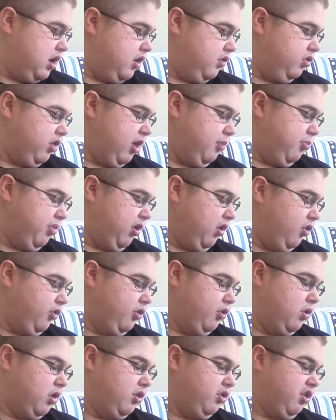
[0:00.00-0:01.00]
"They build
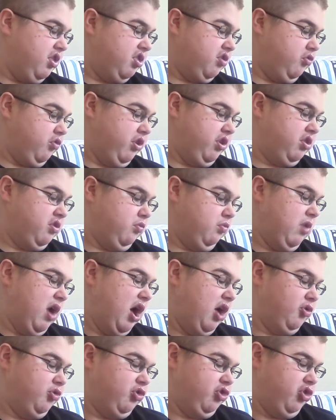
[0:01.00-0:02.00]
their industries
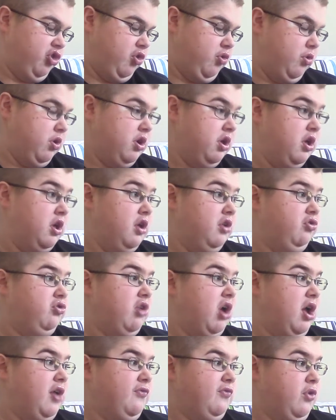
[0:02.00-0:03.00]
around you,
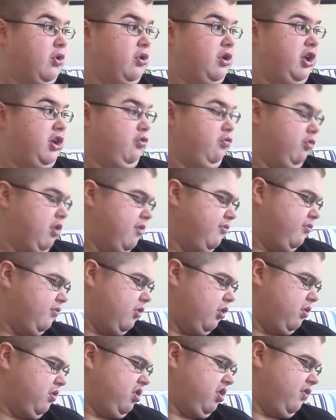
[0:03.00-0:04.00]
diverting
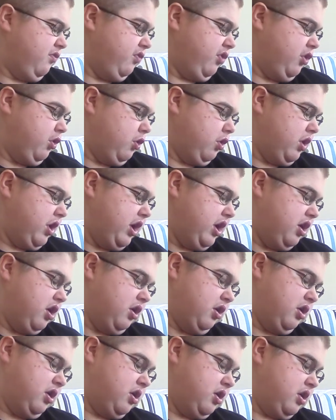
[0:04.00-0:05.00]
rivers of your
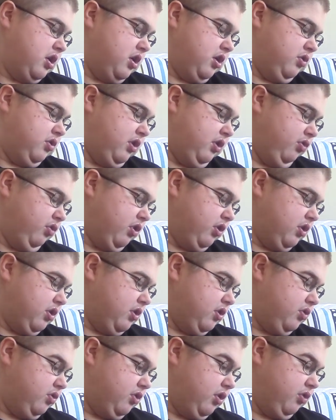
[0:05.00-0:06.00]
hair."
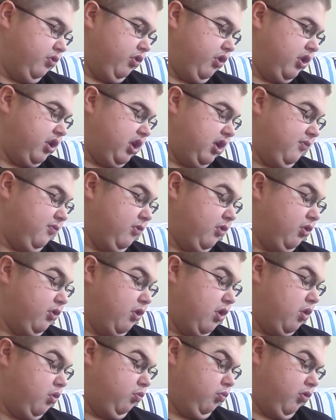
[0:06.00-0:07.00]
They're looking for
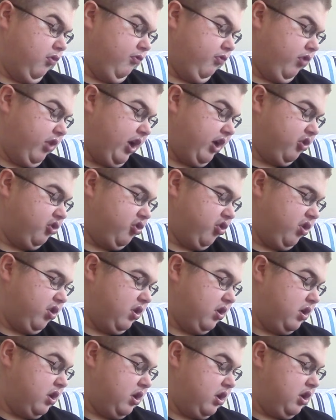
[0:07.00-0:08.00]
their own
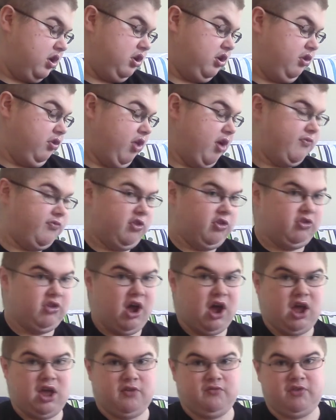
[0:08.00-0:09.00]
reflection. You're left to
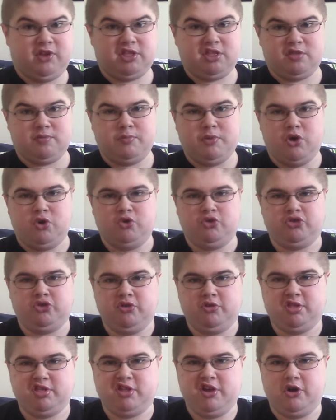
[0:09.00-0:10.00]
die of
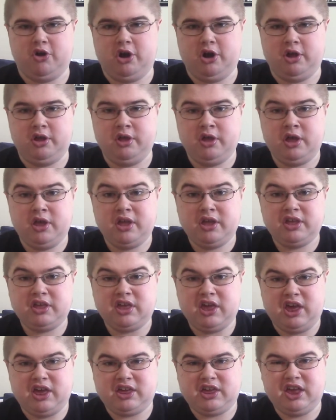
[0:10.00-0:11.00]
exposure, Sarah.
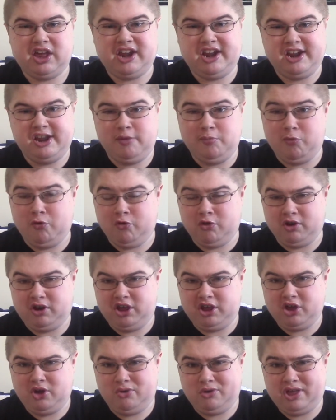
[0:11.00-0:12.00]
Can't get any more
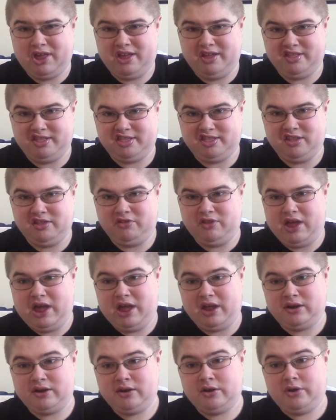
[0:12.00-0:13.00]
Neko Case than
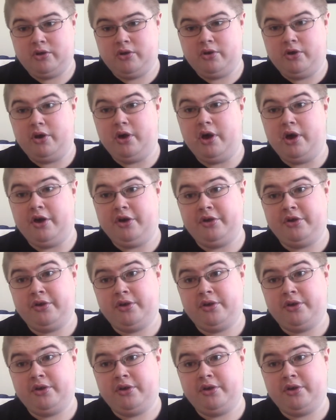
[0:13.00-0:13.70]
that. Uh,